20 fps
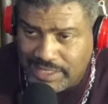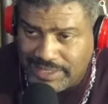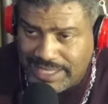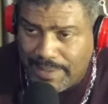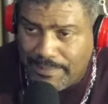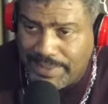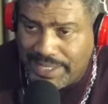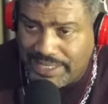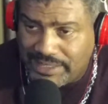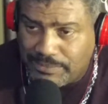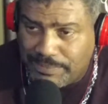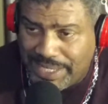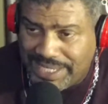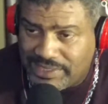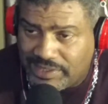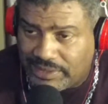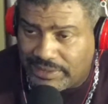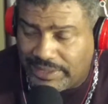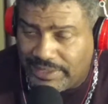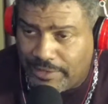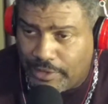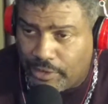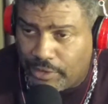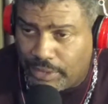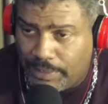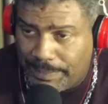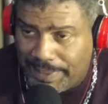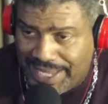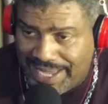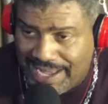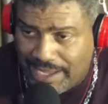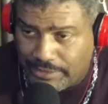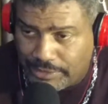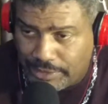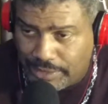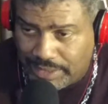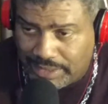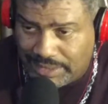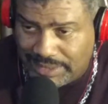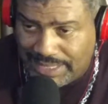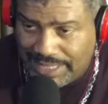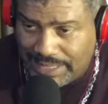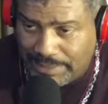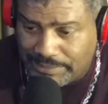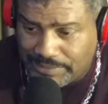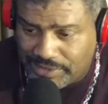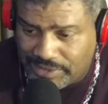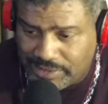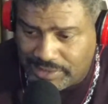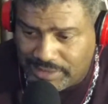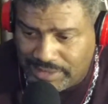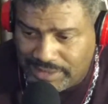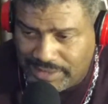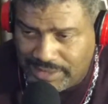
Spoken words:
That means basically they're going to pay out their claims.